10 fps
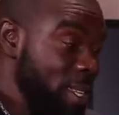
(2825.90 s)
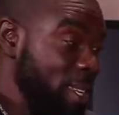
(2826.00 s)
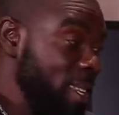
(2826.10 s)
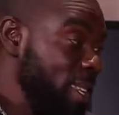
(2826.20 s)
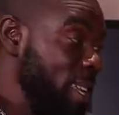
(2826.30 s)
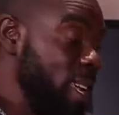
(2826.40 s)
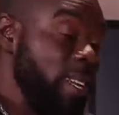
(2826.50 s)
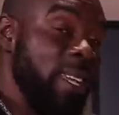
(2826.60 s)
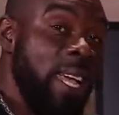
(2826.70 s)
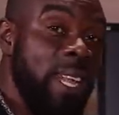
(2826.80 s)
Yeah.
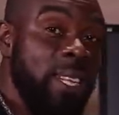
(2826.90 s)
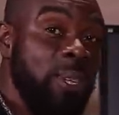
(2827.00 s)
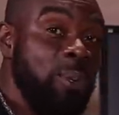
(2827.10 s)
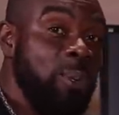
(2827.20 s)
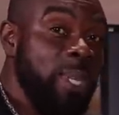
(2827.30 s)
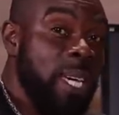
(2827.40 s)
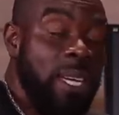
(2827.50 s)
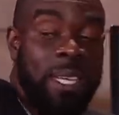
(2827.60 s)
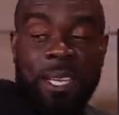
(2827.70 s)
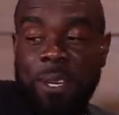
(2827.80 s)
And hallelujah.
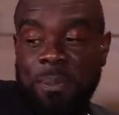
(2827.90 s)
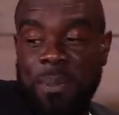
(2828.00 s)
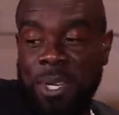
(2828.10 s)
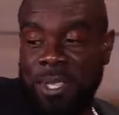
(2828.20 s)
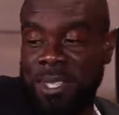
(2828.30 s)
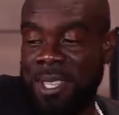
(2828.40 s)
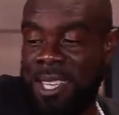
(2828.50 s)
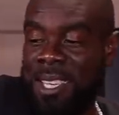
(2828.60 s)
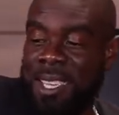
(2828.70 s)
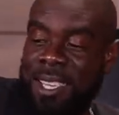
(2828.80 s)
But
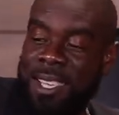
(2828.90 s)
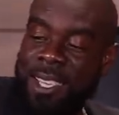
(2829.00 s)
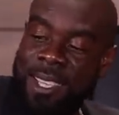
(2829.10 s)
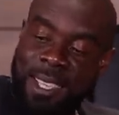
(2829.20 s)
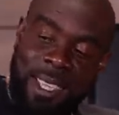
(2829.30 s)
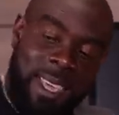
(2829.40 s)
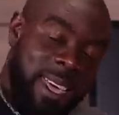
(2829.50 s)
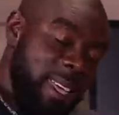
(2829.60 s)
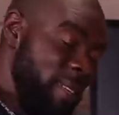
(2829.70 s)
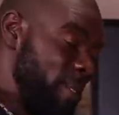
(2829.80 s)

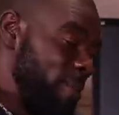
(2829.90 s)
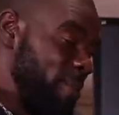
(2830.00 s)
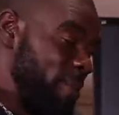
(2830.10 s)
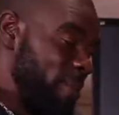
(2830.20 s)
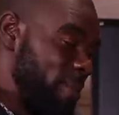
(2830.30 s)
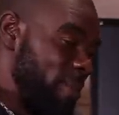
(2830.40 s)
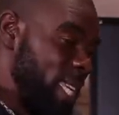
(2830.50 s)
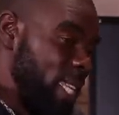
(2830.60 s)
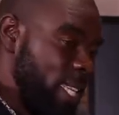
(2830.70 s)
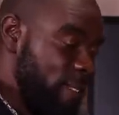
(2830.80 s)
yeah,
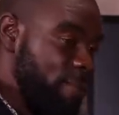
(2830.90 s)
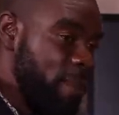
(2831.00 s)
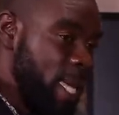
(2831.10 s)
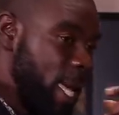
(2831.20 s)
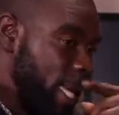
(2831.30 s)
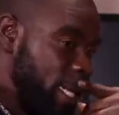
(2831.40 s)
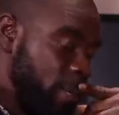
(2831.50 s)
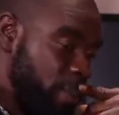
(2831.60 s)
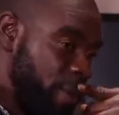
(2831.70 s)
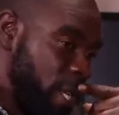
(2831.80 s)
it give me an
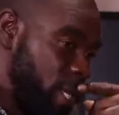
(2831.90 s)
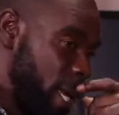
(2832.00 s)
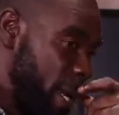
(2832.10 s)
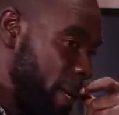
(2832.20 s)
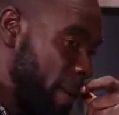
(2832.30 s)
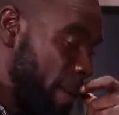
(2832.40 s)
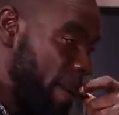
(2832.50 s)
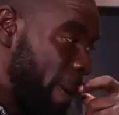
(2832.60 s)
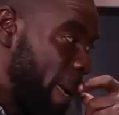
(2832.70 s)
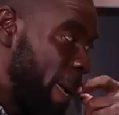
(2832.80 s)
inspiration
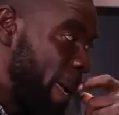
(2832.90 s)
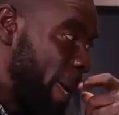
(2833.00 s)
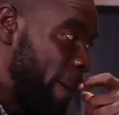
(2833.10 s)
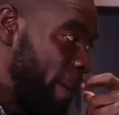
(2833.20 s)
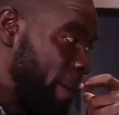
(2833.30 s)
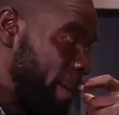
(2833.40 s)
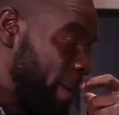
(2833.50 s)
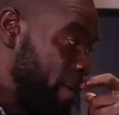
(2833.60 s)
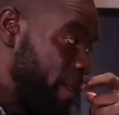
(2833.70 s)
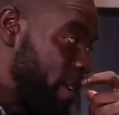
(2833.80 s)
and
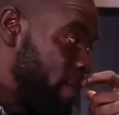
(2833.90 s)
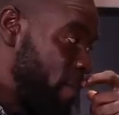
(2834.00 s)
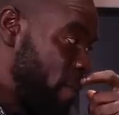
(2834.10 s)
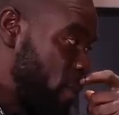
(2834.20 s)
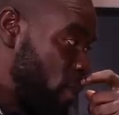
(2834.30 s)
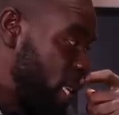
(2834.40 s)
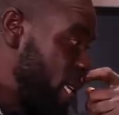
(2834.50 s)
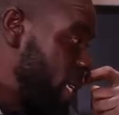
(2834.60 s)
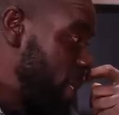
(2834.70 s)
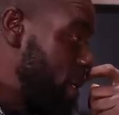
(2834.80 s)
the rhythm was
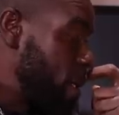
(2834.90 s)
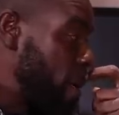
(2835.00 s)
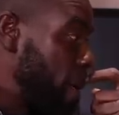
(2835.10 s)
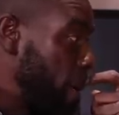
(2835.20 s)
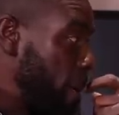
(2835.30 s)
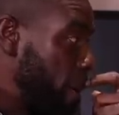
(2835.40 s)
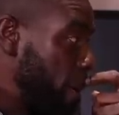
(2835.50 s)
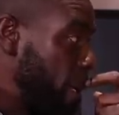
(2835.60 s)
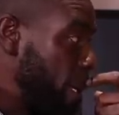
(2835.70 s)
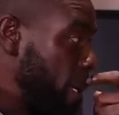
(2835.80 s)
wicked. So,
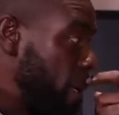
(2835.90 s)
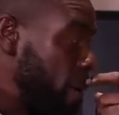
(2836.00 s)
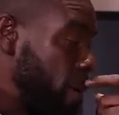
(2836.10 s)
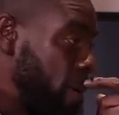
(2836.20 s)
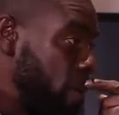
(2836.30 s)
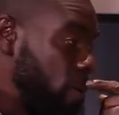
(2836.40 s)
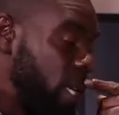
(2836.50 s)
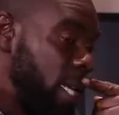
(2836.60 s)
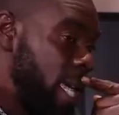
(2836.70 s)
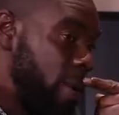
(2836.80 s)
you know,
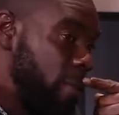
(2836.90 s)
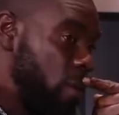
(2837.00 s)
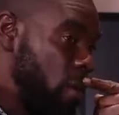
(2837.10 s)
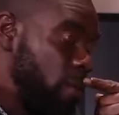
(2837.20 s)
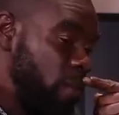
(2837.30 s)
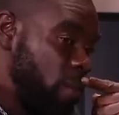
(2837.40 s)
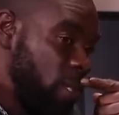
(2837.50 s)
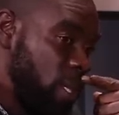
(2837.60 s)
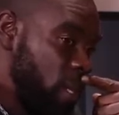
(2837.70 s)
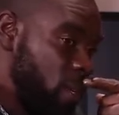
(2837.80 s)
weed and good
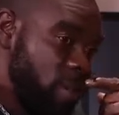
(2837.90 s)
music